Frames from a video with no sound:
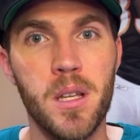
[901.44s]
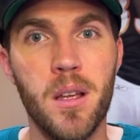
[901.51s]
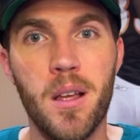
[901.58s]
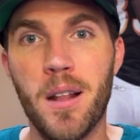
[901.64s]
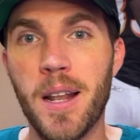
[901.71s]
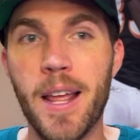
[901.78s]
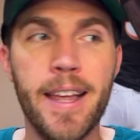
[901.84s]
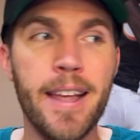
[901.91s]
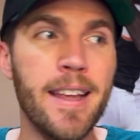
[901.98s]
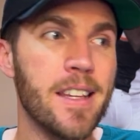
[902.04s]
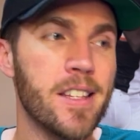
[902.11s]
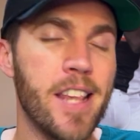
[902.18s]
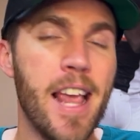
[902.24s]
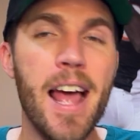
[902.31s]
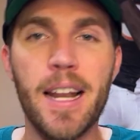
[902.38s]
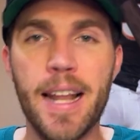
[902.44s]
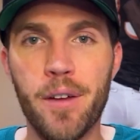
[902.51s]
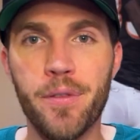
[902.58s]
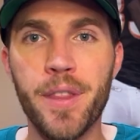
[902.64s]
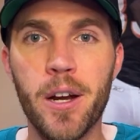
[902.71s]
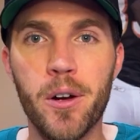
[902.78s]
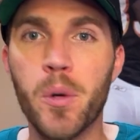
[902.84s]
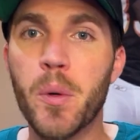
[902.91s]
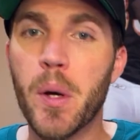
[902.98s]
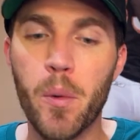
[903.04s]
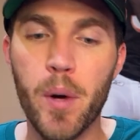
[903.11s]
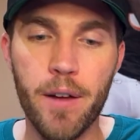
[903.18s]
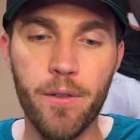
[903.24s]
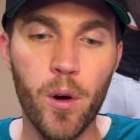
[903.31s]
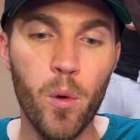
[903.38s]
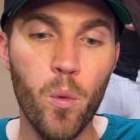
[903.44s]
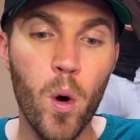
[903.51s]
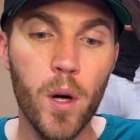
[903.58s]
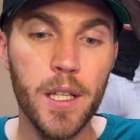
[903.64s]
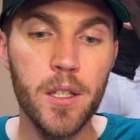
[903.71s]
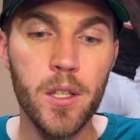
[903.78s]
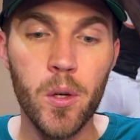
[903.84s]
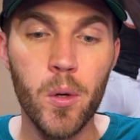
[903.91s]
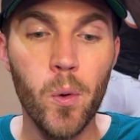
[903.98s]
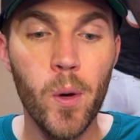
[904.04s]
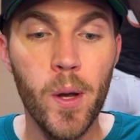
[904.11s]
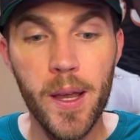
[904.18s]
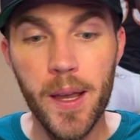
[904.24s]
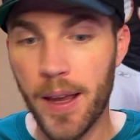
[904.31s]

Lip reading: like a gazelle out there doing whatever he wanted to.